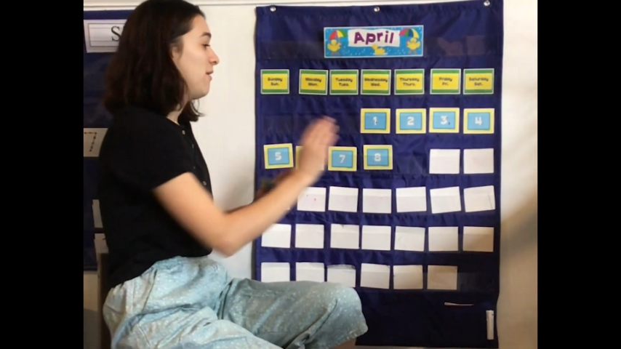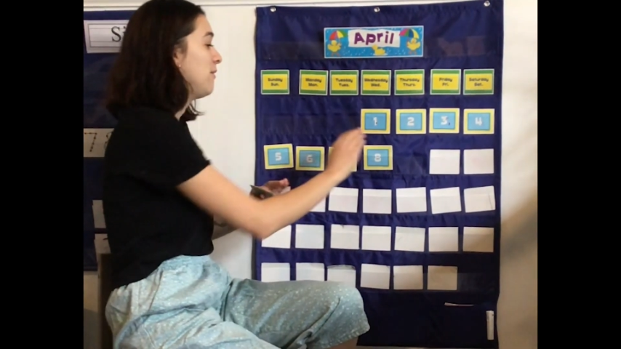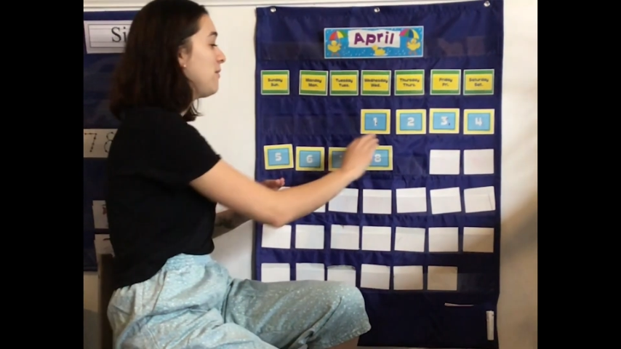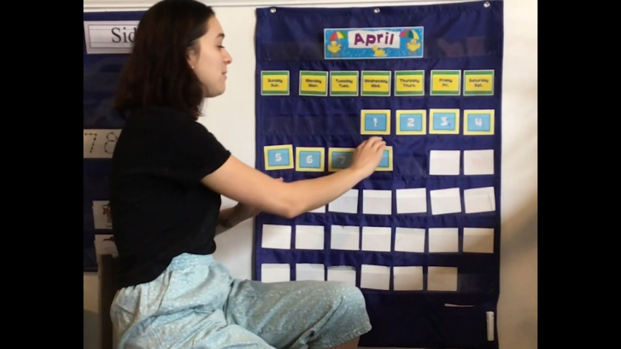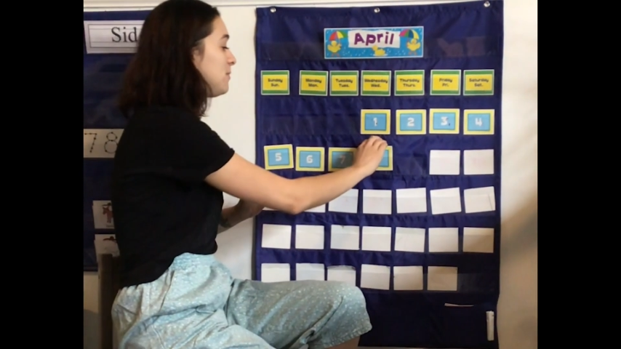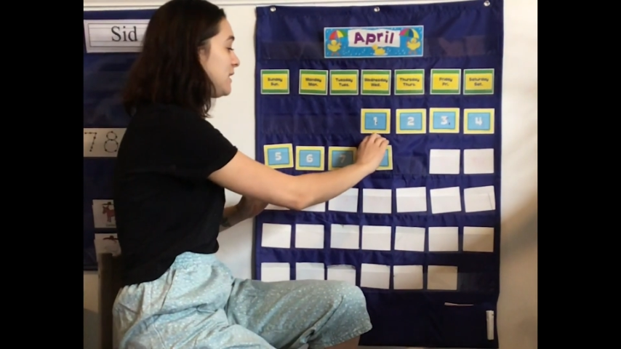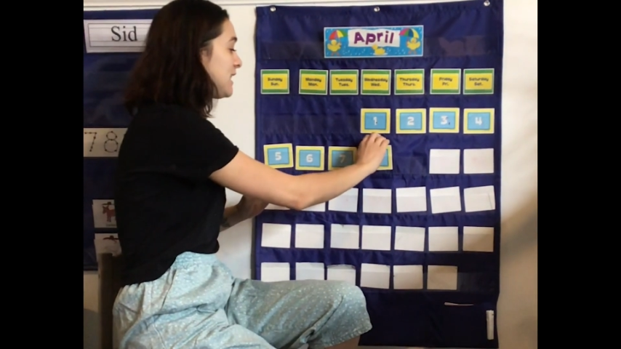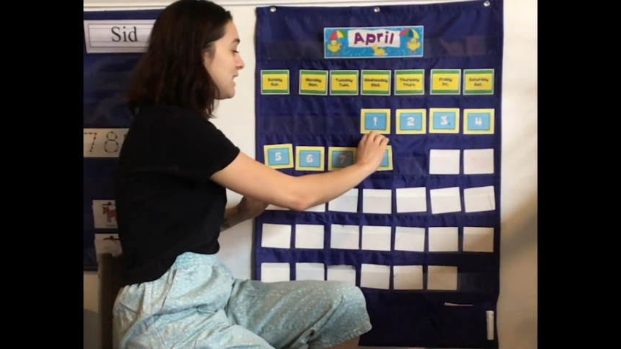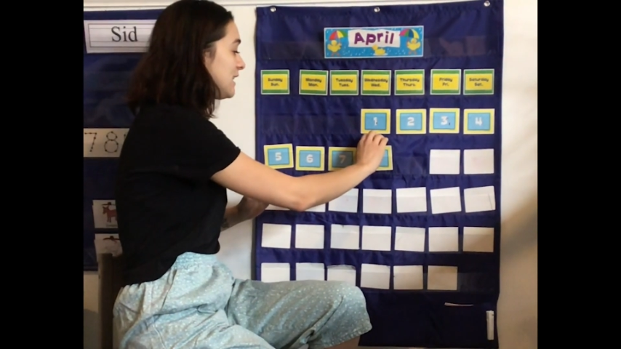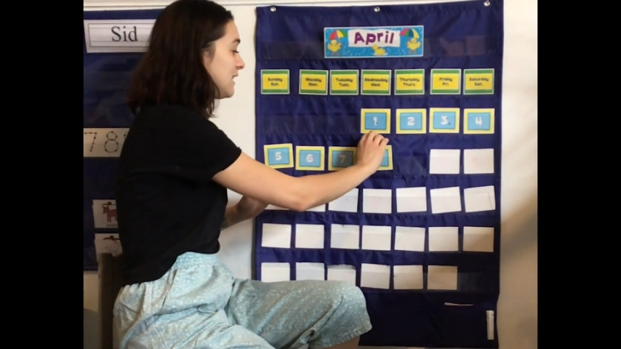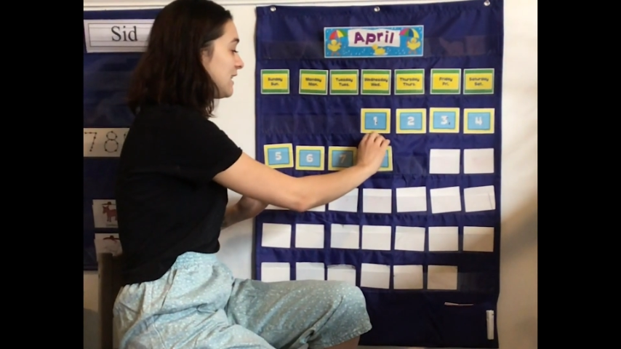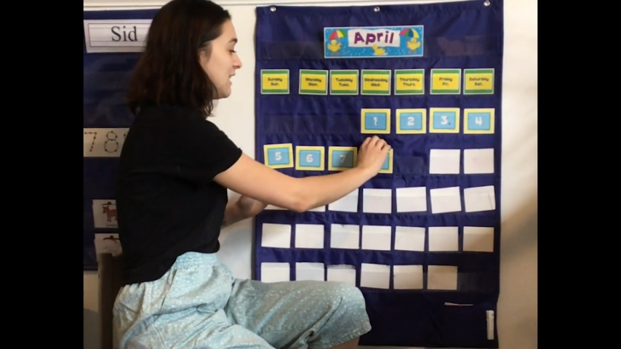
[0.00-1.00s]

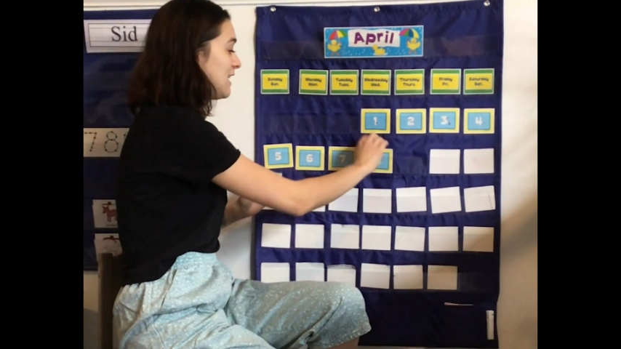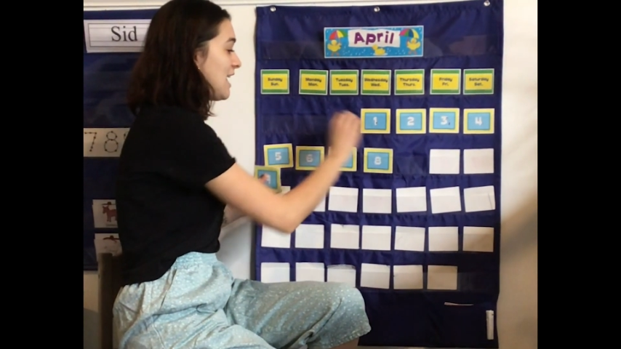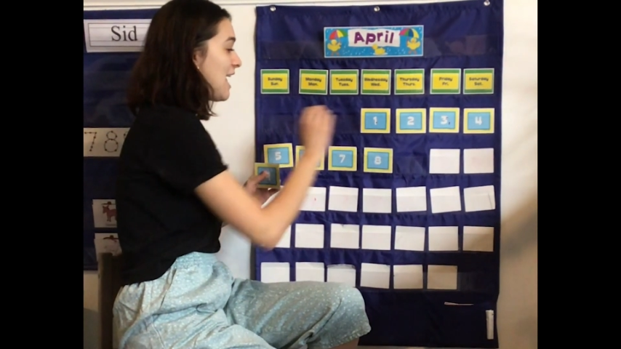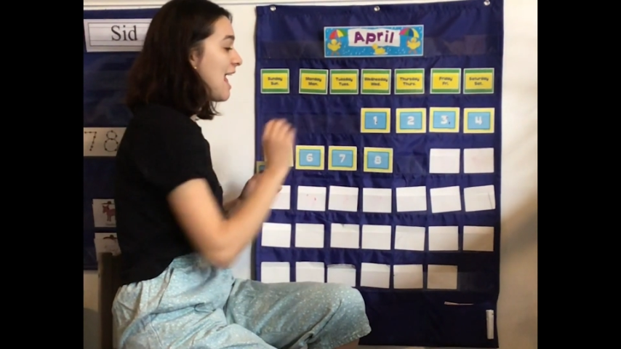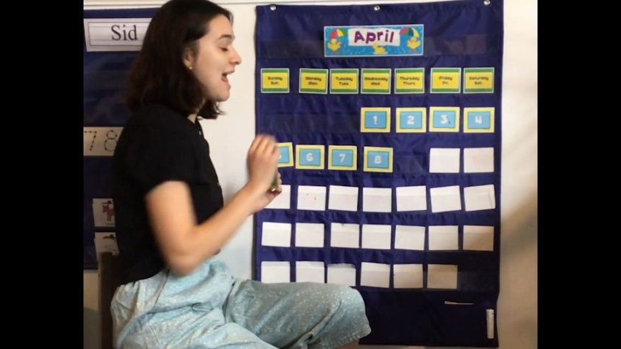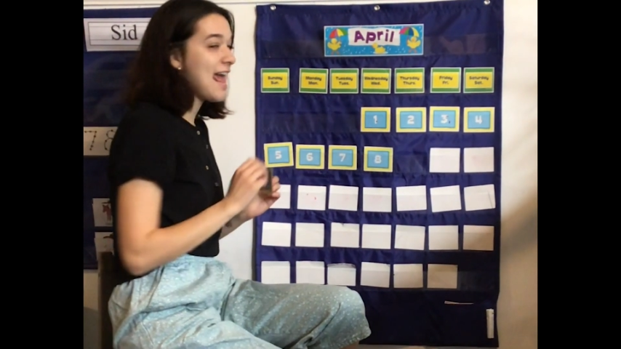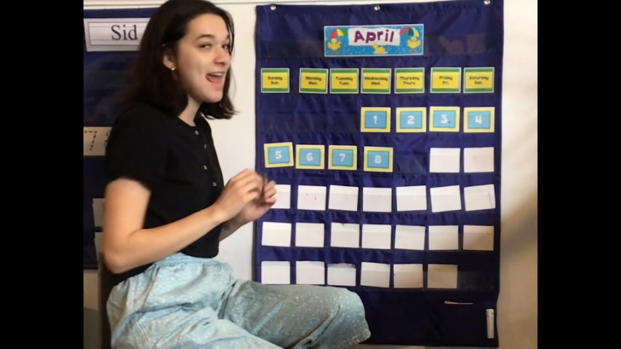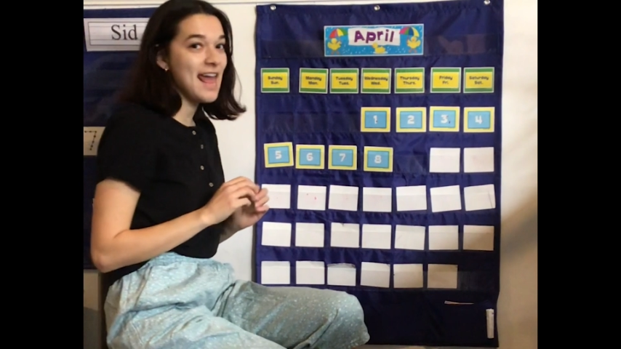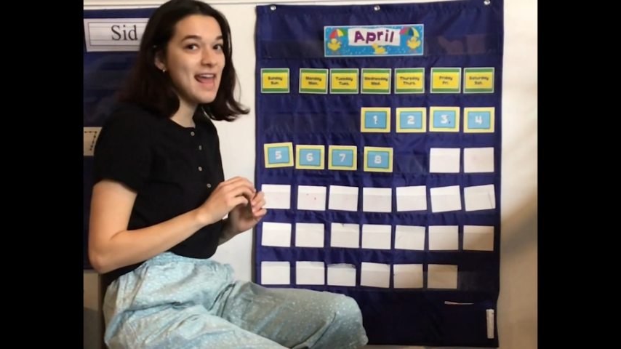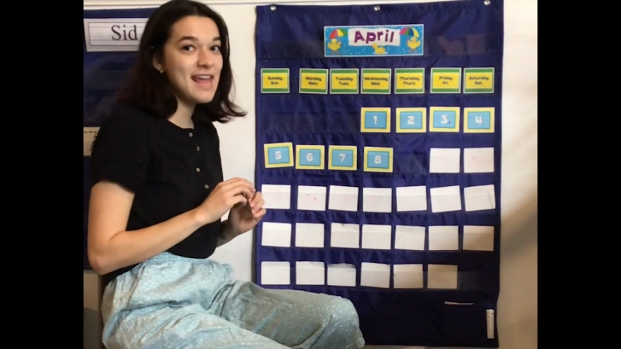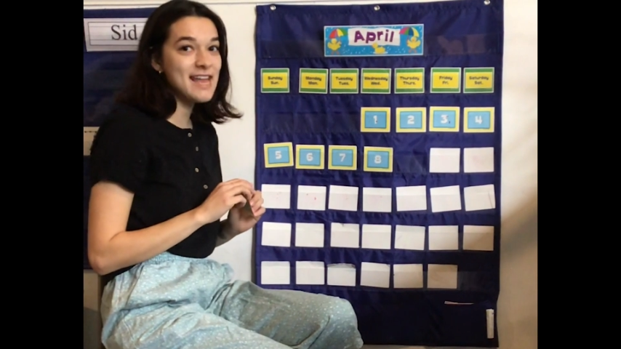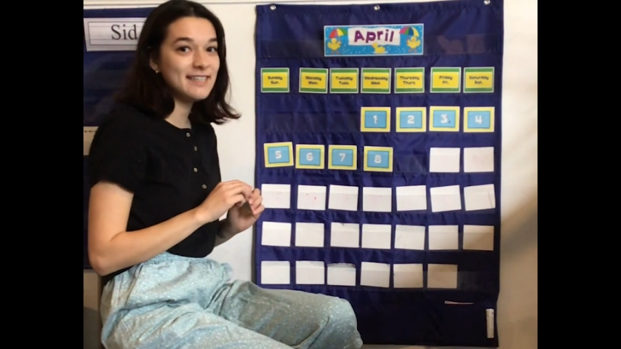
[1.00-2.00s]
Whoopsies.
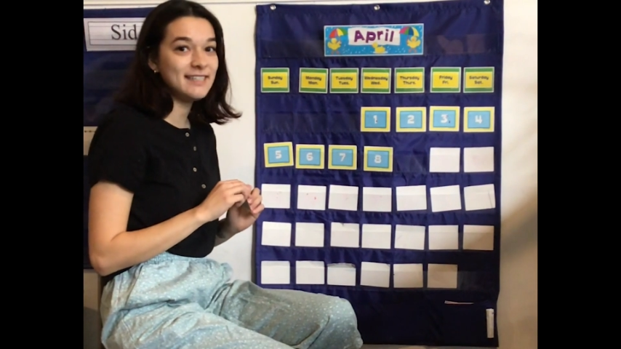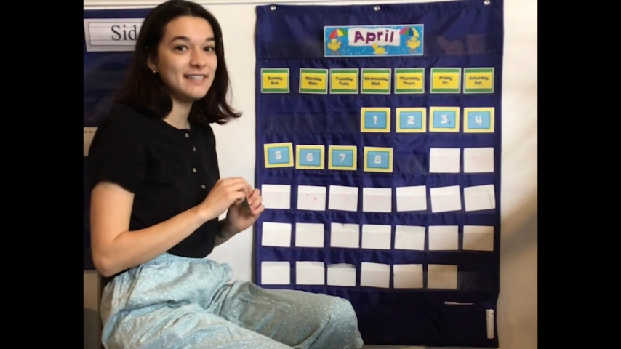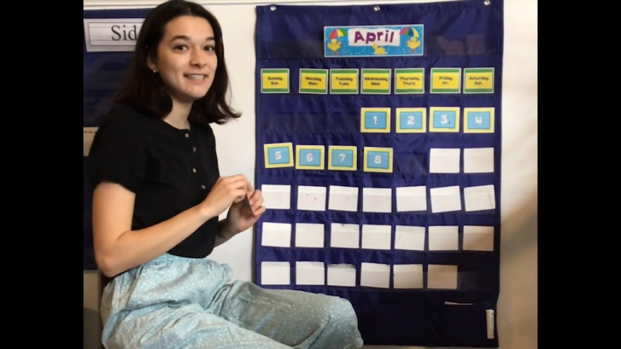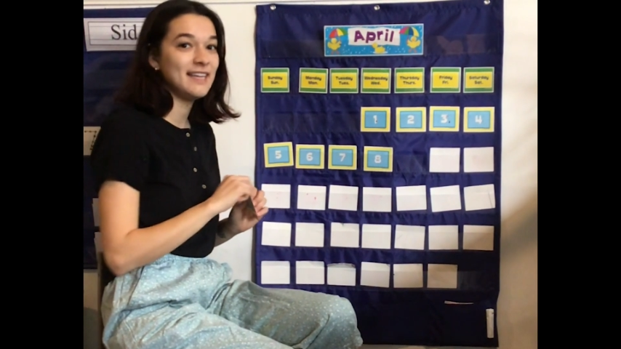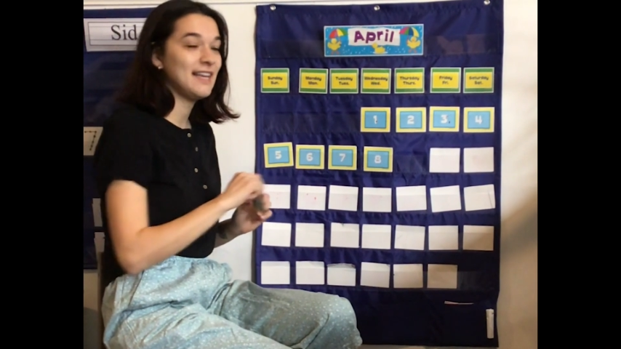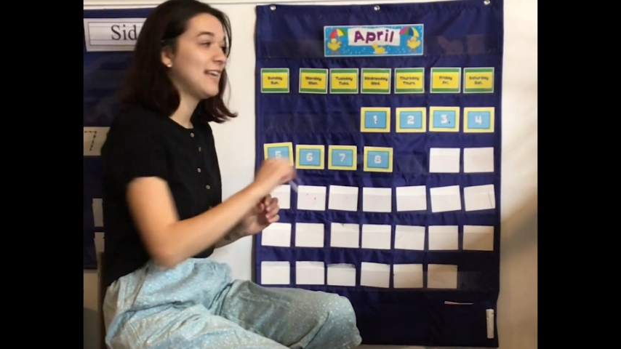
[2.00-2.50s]
8